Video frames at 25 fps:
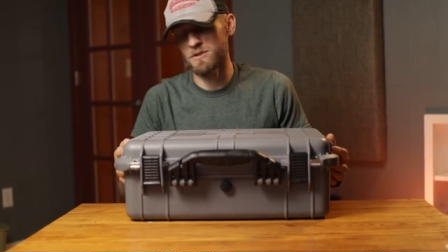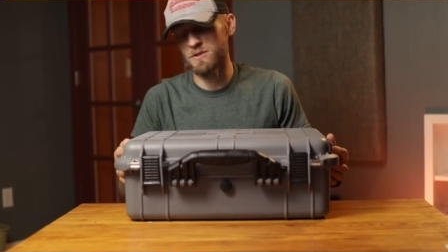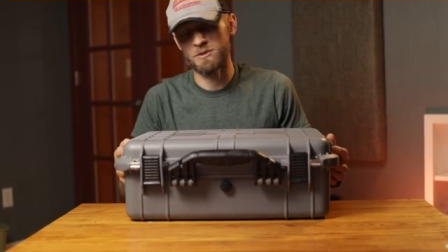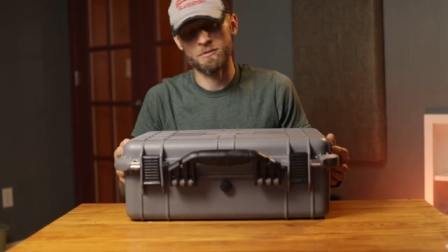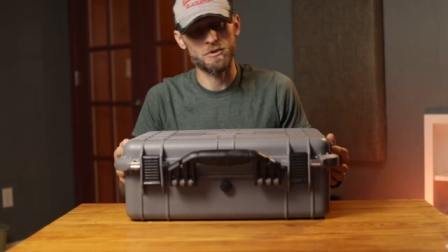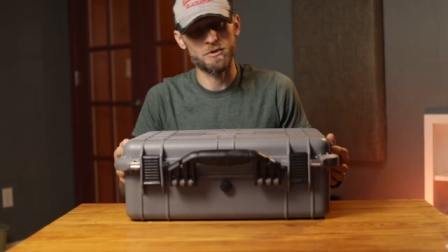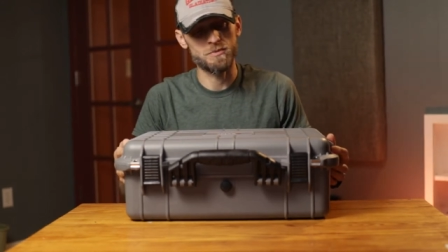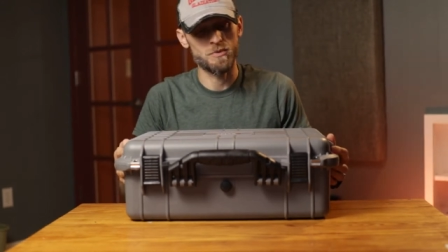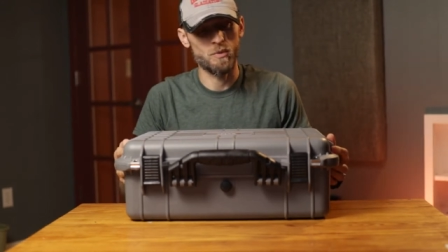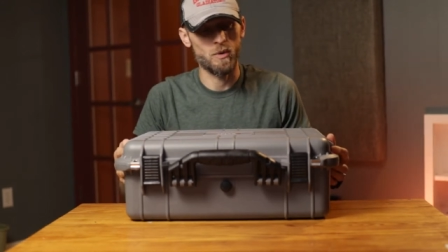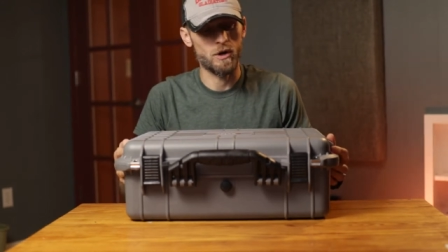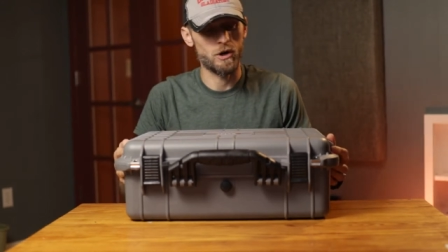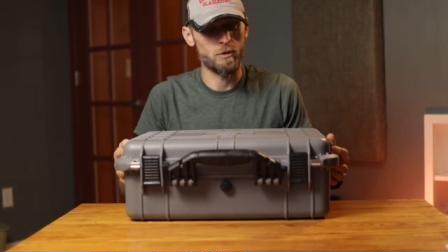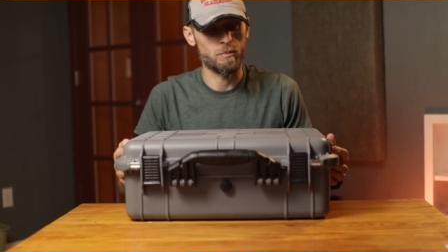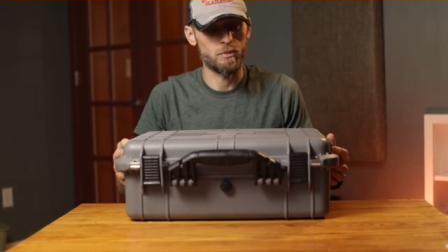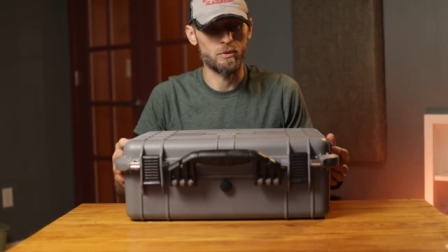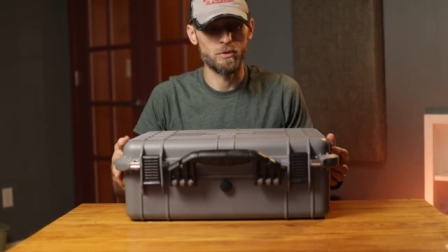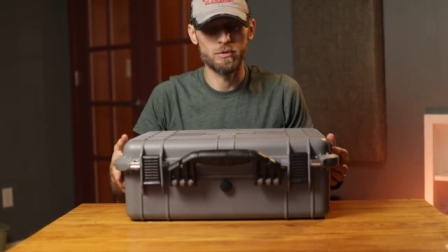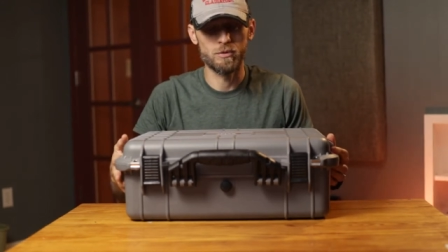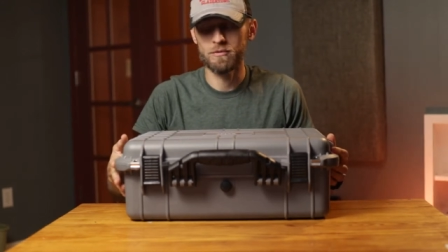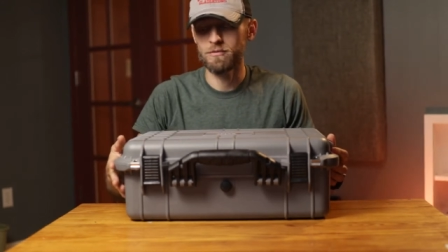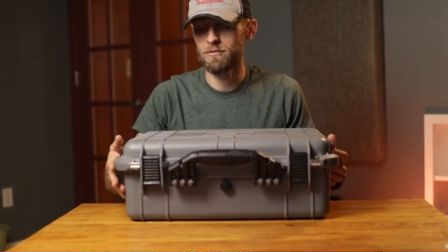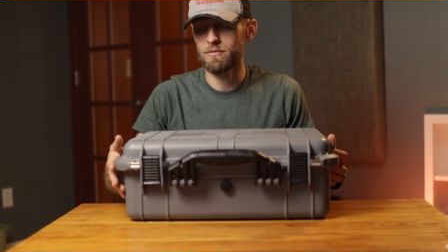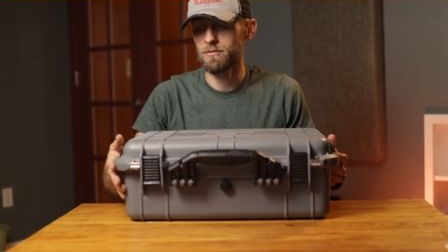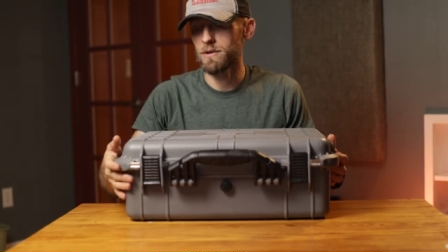supposed to be
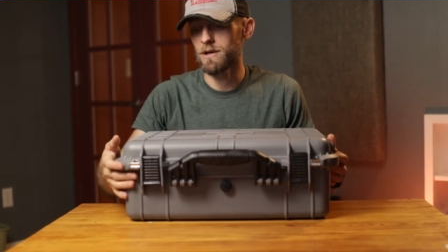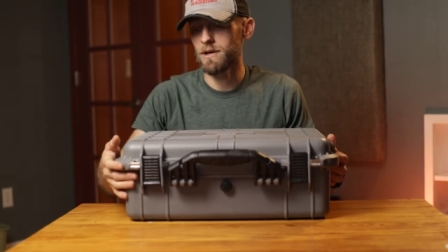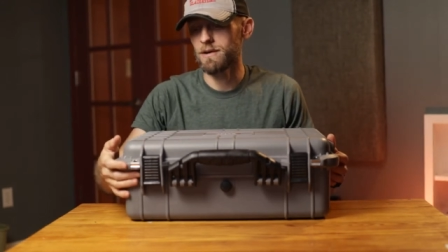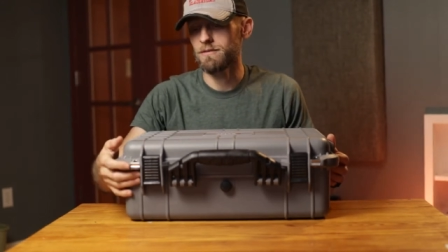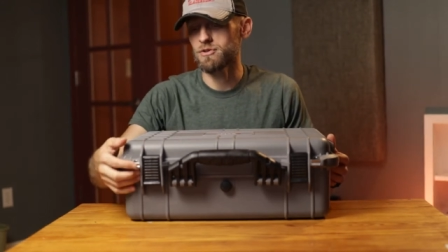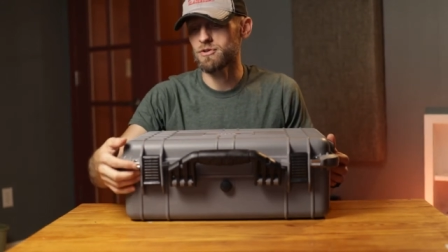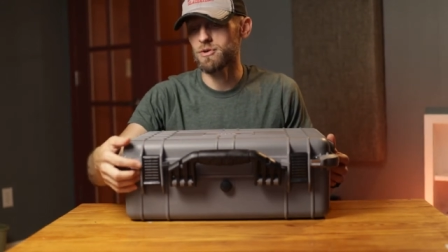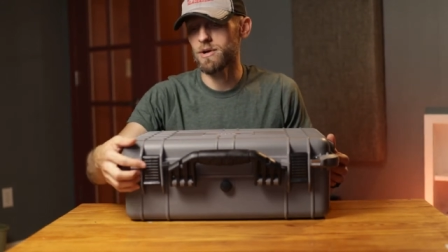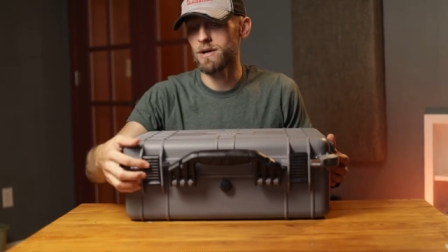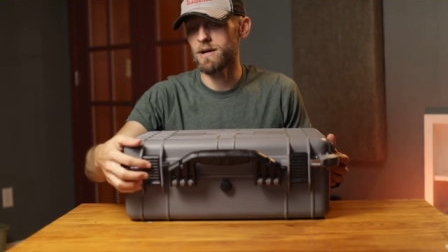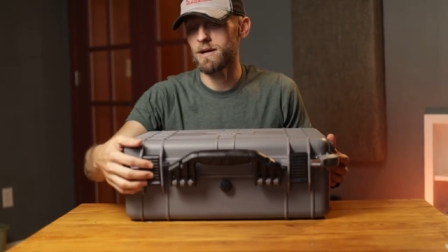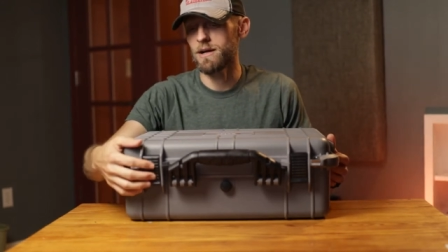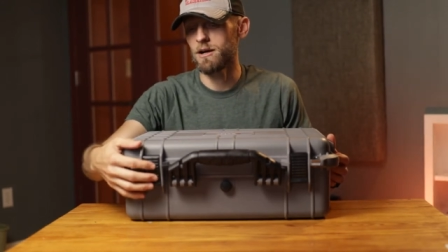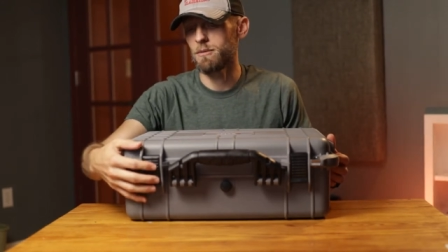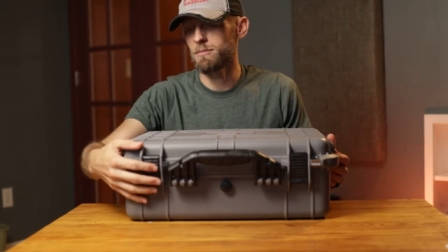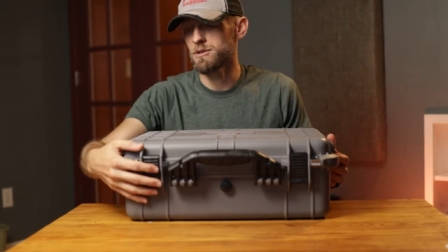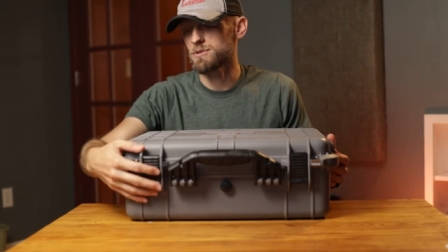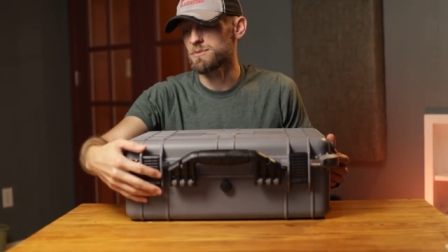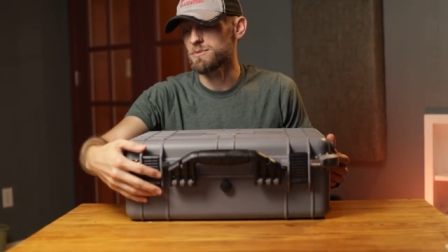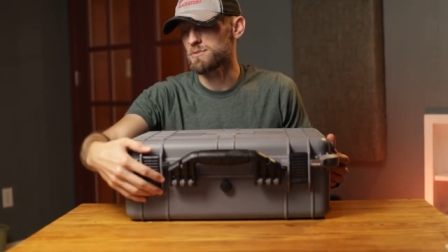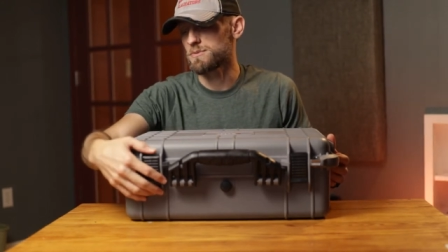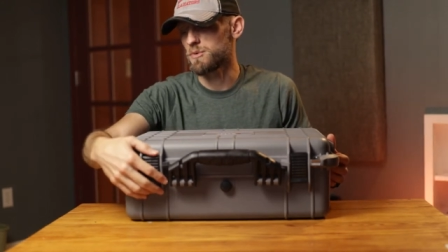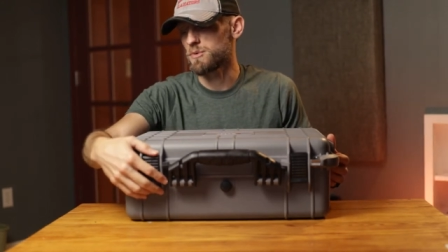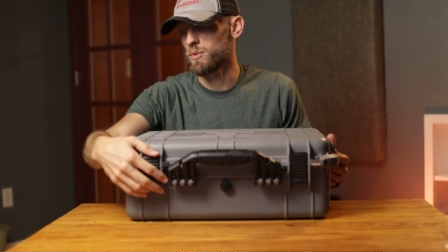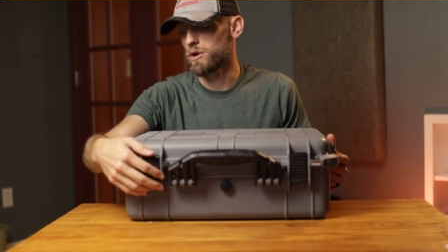waterproof. I haven't tried it out, but
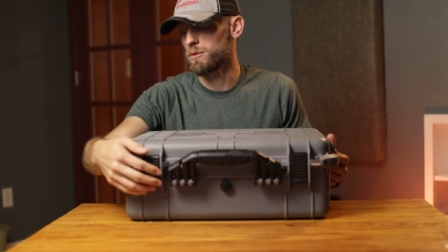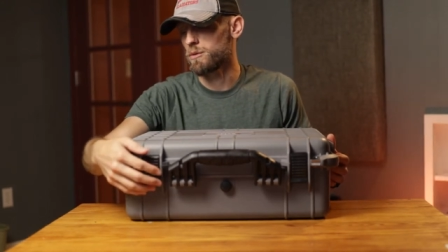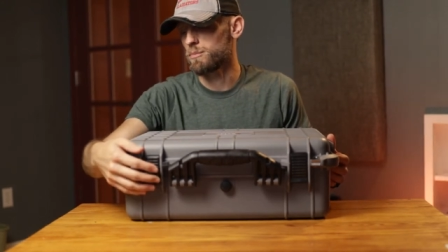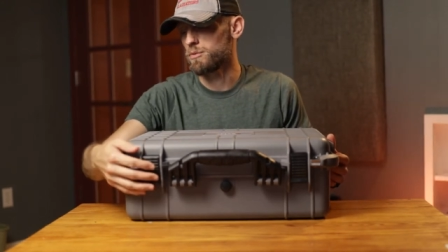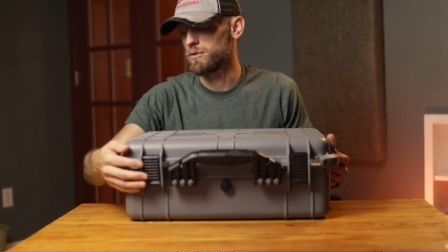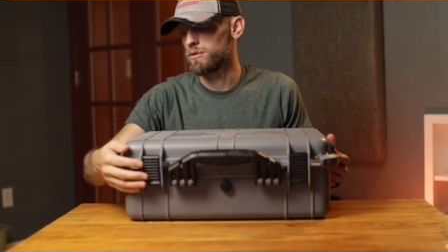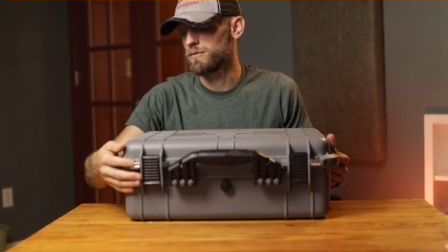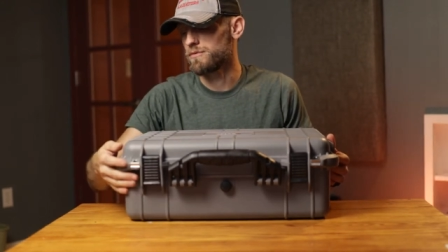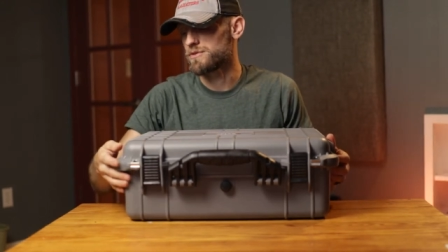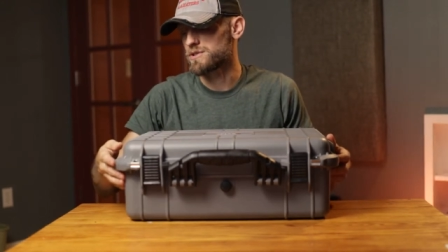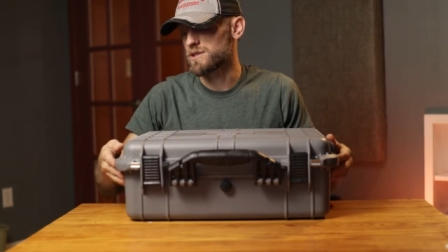it's supposed to be waterproof.